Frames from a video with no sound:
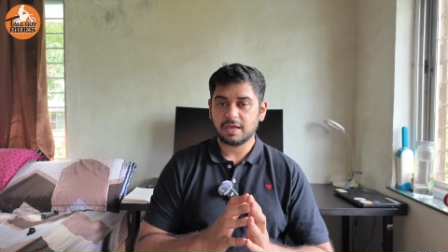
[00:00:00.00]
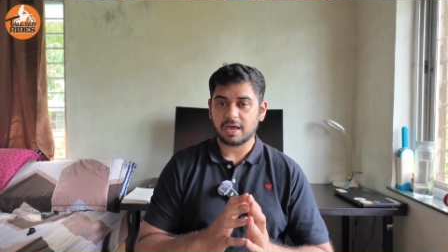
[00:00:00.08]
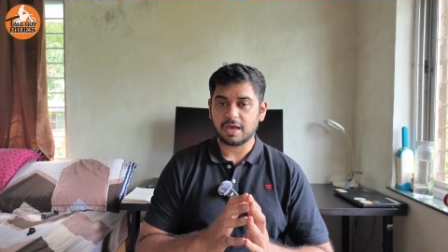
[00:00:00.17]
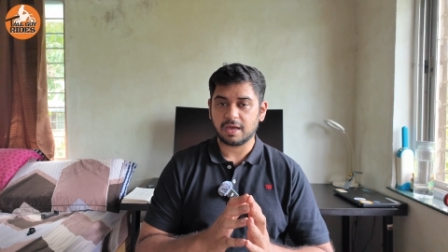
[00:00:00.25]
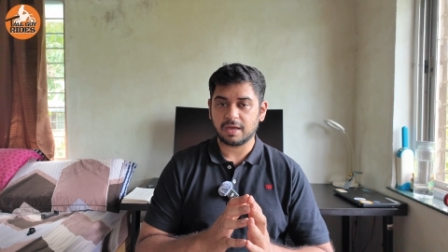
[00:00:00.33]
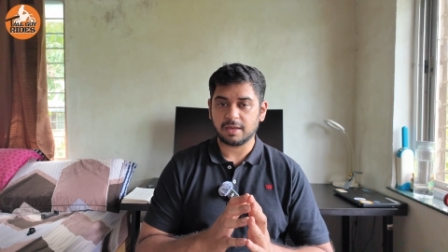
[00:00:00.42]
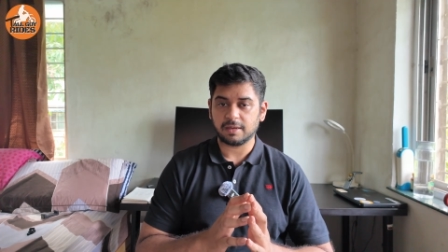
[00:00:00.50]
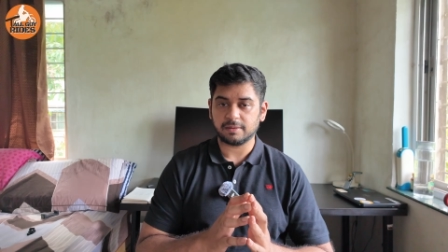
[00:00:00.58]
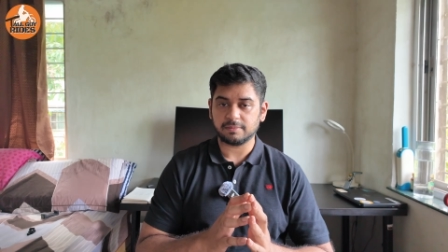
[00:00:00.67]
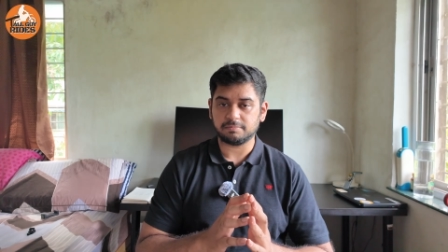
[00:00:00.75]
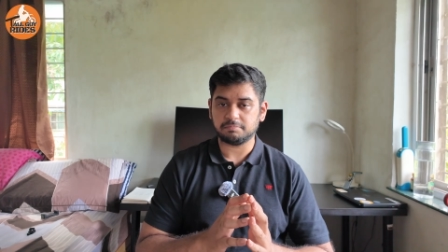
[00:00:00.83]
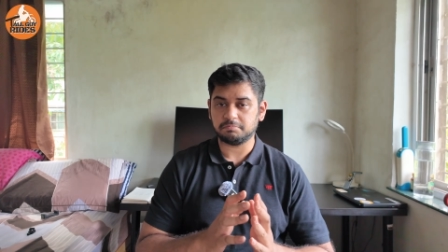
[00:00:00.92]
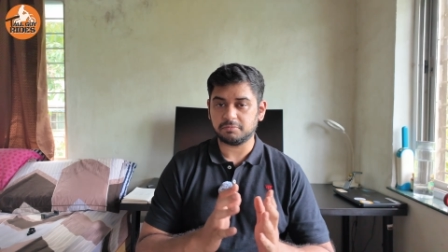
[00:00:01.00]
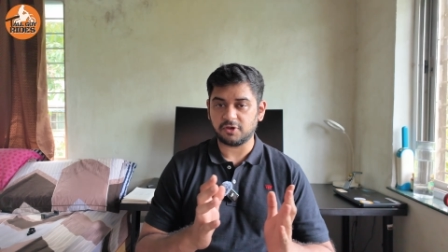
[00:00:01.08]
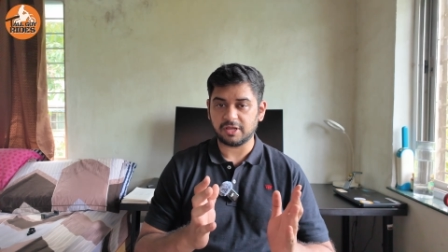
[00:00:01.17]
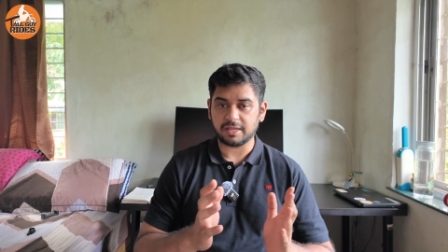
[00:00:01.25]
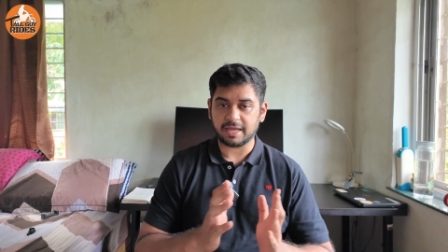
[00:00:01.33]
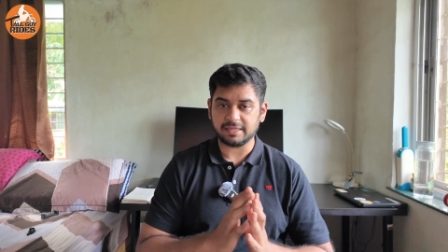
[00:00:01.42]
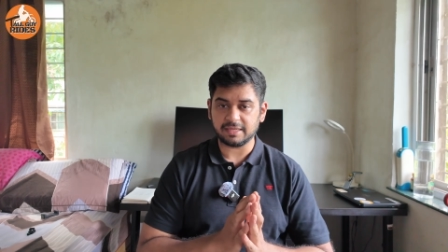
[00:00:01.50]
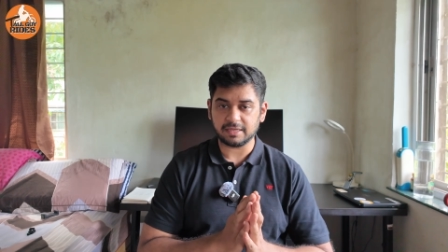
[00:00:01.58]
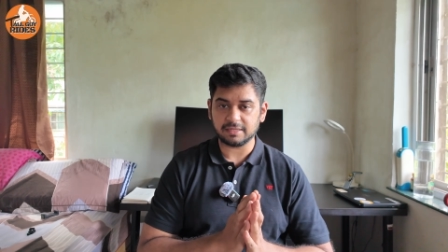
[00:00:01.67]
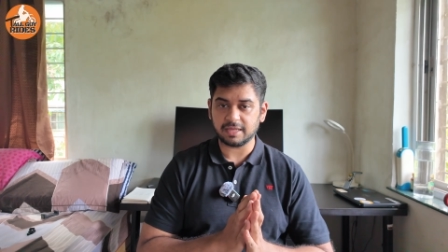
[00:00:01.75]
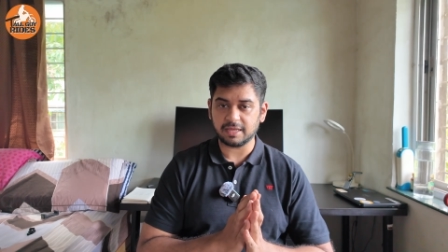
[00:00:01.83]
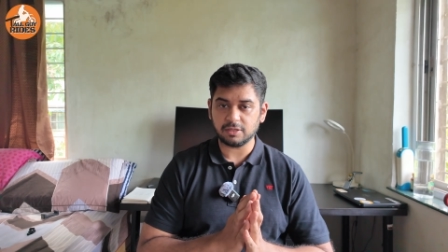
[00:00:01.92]
well, I
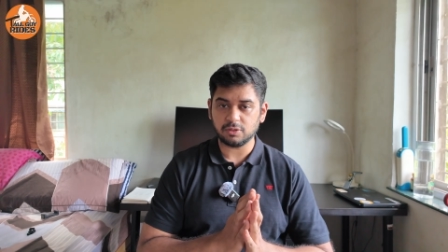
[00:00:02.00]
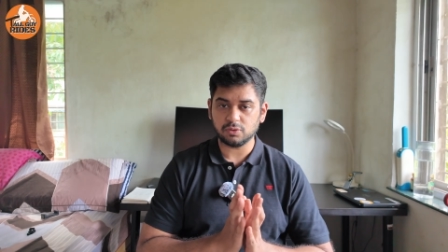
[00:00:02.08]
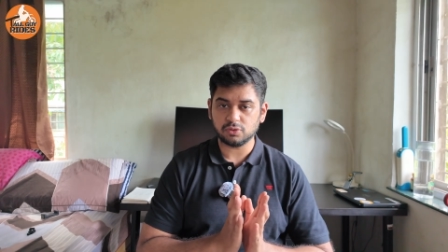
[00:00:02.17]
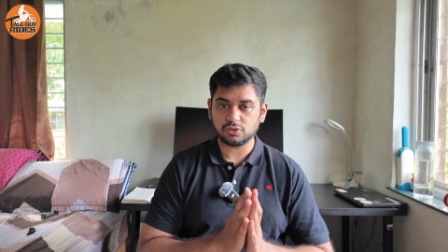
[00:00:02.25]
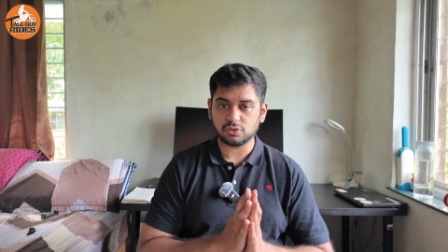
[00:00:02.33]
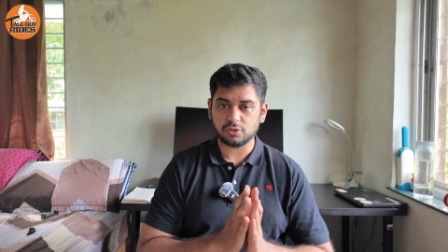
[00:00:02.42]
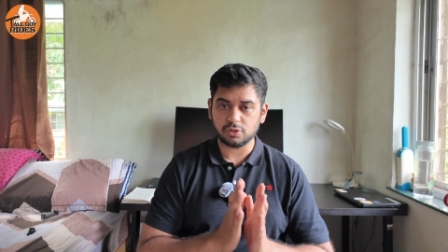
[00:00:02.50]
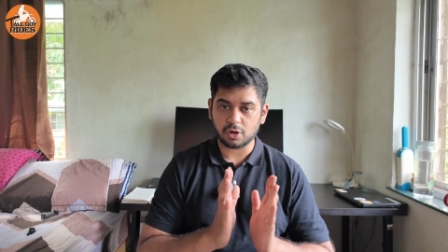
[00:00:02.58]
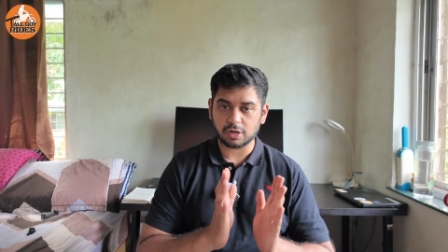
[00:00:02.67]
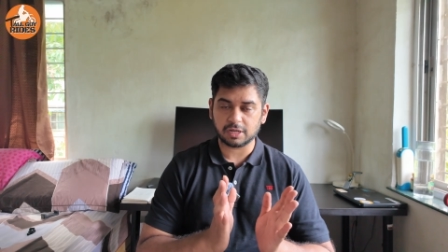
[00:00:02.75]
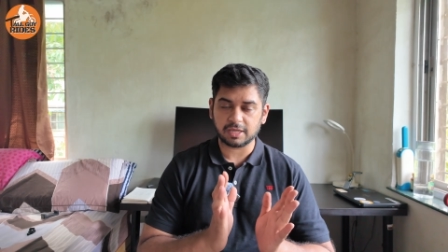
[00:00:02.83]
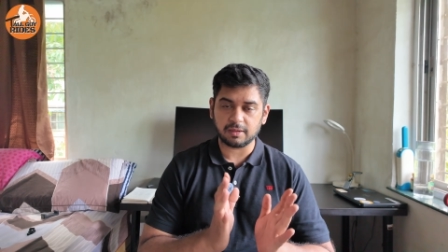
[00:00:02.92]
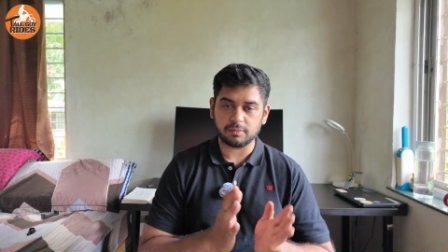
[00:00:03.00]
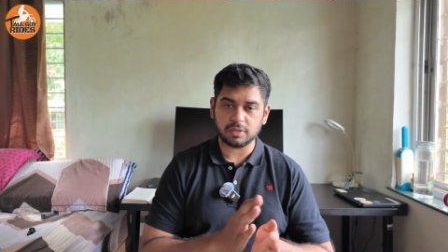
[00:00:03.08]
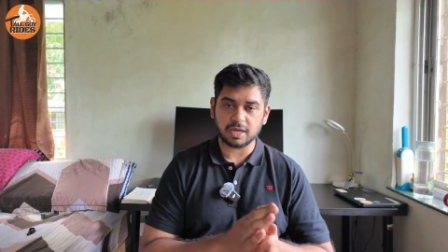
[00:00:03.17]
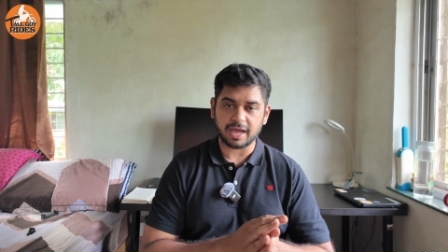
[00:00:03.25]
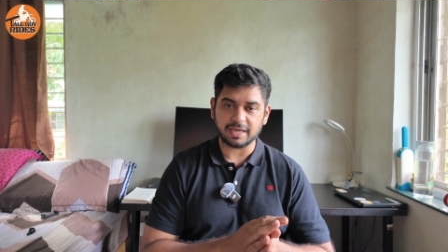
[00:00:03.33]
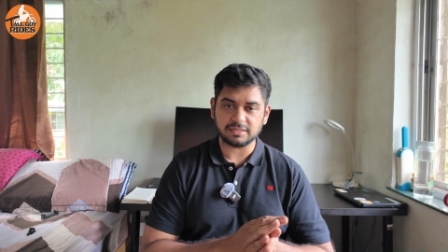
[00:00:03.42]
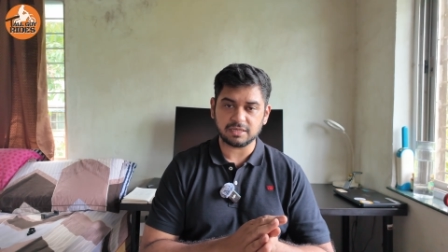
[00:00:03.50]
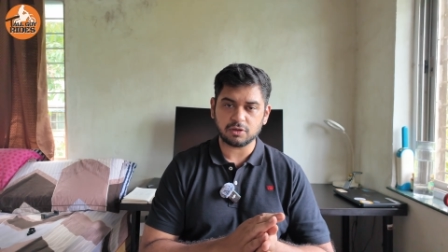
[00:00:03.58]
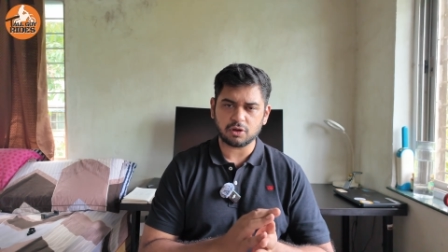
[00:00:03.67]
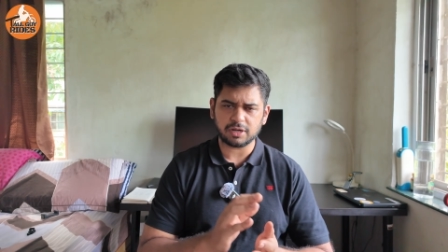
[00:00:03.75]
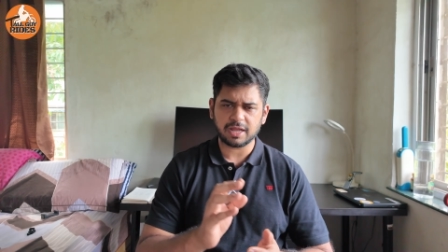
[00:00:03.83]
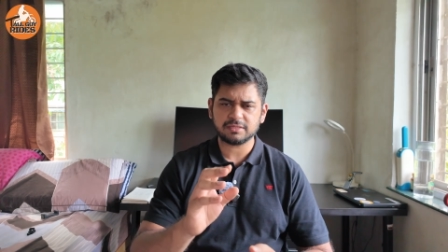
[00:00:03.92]
think then you should not keep the
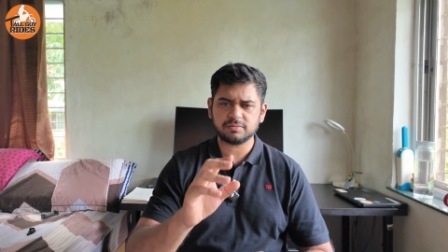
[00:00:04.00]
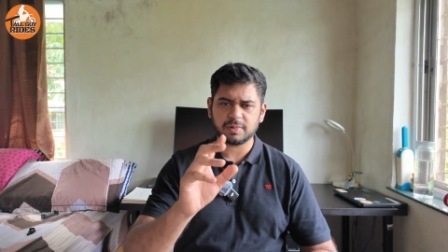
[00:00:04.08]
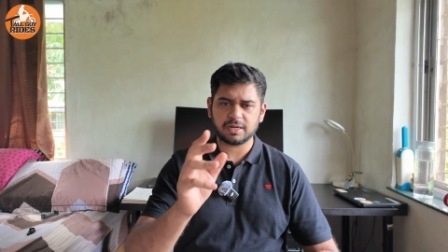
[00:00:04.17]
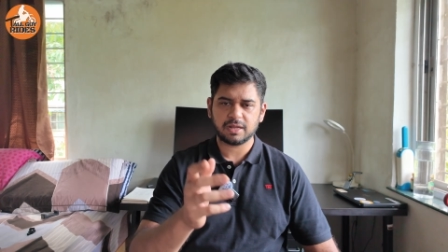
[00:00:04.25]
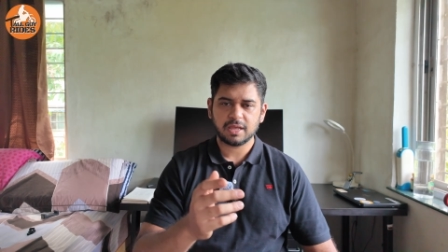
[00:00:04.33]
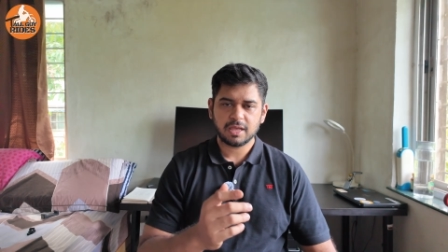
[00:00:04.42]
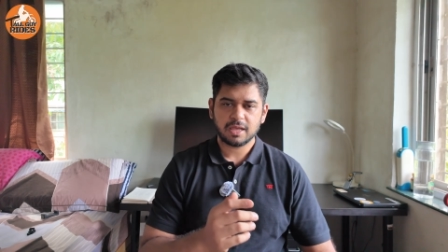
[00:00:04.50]
IC contacts, but